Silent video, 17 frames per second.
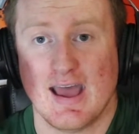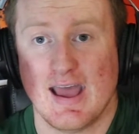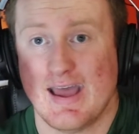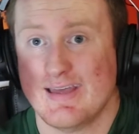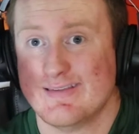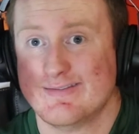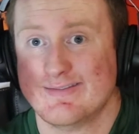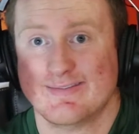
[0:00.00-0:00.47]

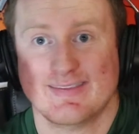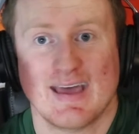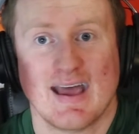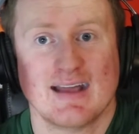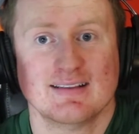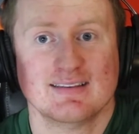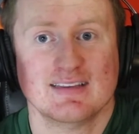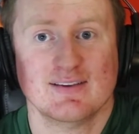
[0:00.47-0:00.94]
and
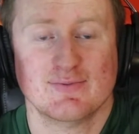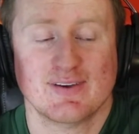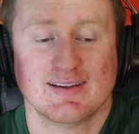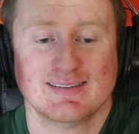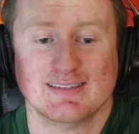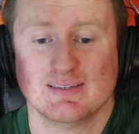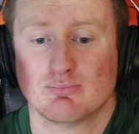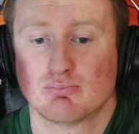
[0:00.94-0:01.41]
that
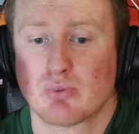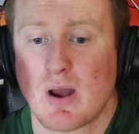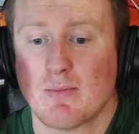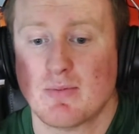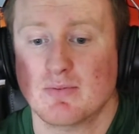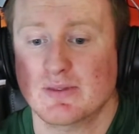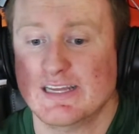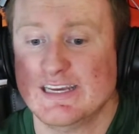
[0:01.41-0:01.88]
defense is
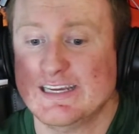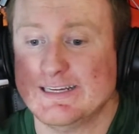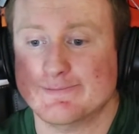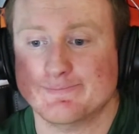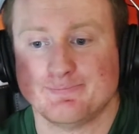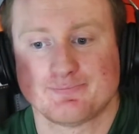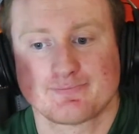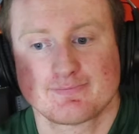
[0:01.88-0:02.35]

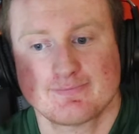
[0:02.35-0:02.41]
probably